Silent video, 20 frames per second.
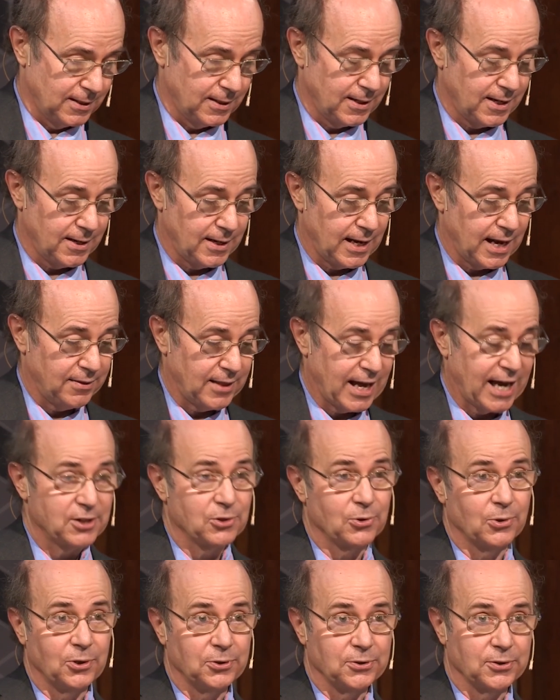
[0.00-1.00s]
And
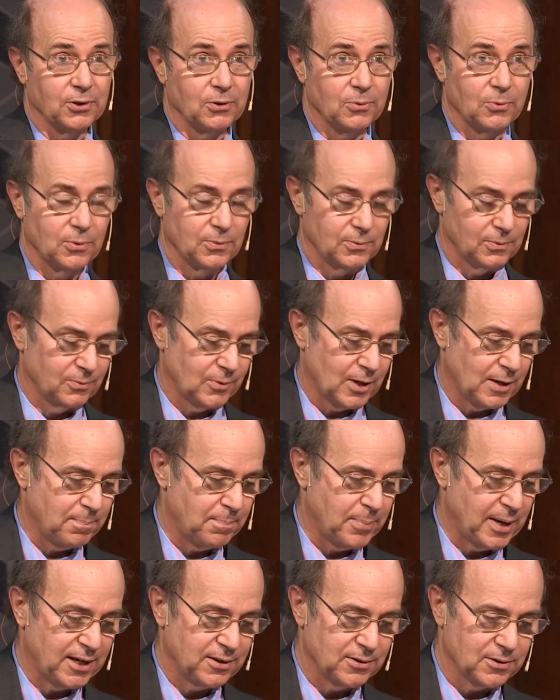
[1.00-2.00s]
that's also what
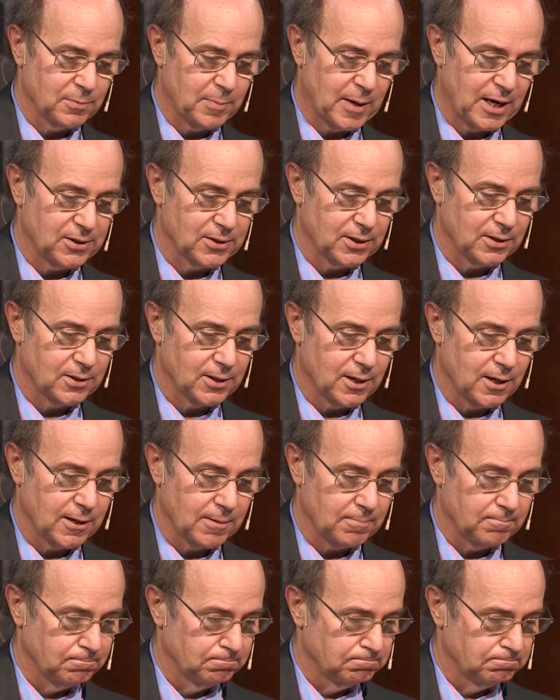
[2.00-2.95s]
bends space and time.